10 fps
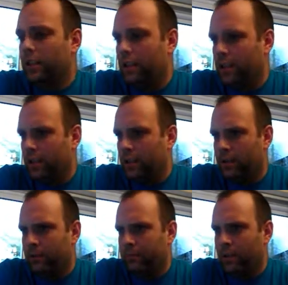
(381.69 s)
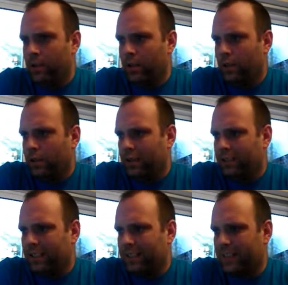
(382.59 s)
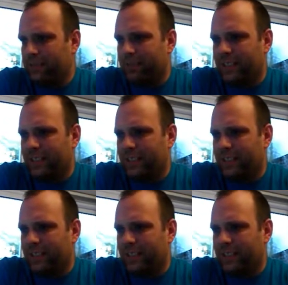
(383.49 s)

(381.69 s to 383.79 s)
ticker tape,